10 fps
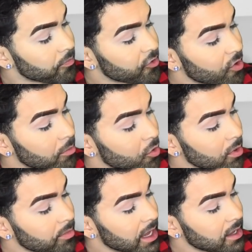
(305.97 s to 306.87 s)
So I'm
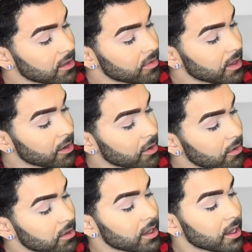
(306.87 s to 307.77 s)
going back in
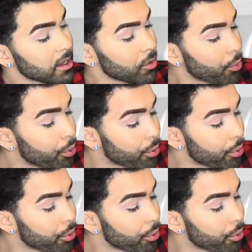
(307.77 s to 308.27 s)
there, yeah.